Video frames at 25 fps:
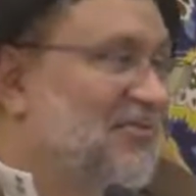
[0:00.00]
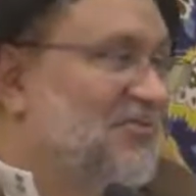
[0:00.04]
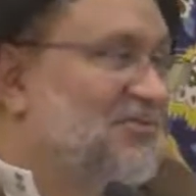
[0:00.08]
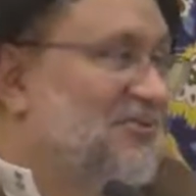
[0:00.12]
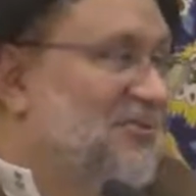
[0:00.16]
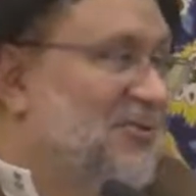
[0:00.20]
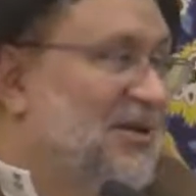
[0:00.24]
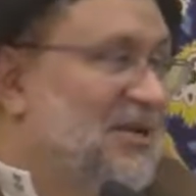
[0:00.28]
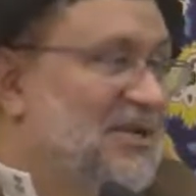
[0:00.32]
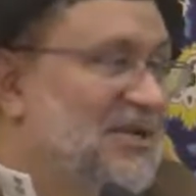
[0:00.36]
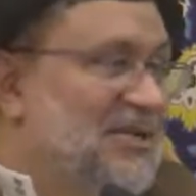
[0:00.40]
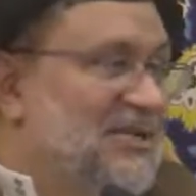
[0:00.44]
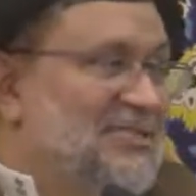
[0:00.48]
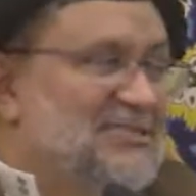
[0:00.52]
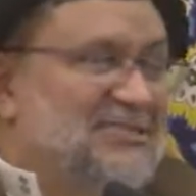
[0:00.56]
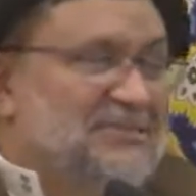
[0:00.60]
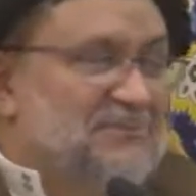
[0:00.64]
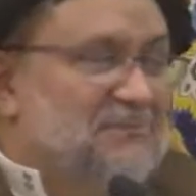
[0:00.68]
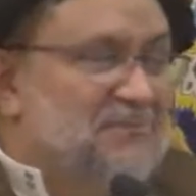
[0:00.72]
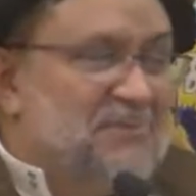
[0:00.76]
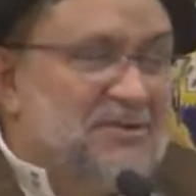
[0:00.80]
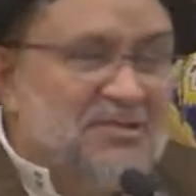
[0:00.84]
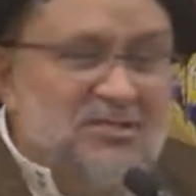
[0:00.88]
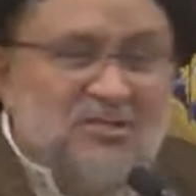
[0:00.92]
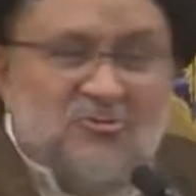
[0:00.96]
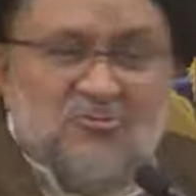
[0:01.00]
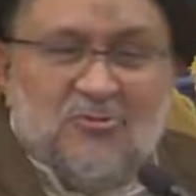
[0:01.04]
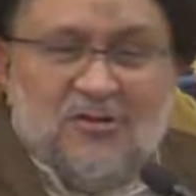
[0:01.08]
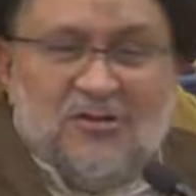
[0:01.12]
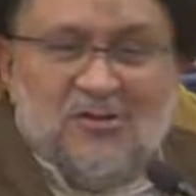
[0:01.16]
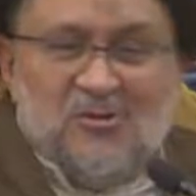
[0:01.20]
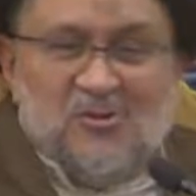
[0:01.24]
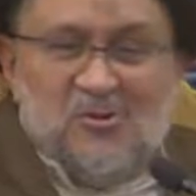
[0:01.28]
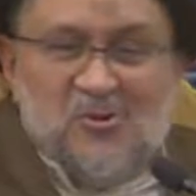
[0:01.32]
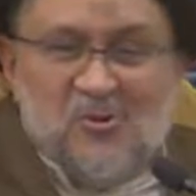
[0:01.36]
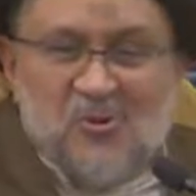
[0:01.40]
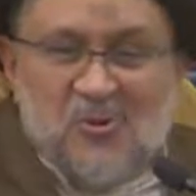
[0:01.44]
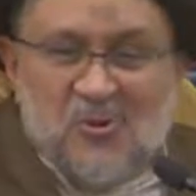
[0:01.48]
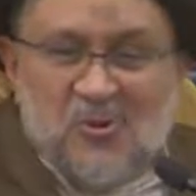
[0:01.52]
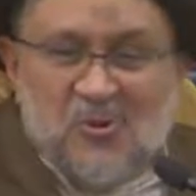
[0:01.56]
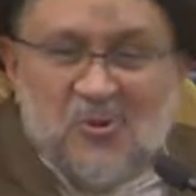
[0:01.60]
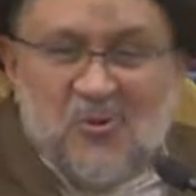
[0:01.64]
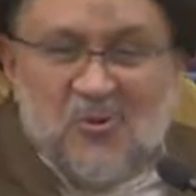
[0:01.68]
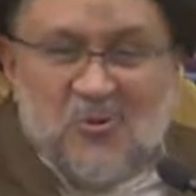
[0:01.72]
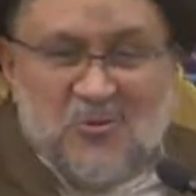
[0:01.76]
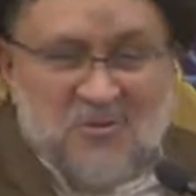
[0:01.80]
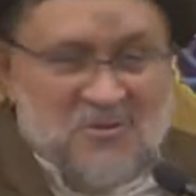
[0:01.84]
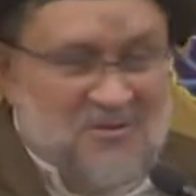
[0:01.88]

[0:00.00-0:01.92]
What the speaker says: your spiritual guru,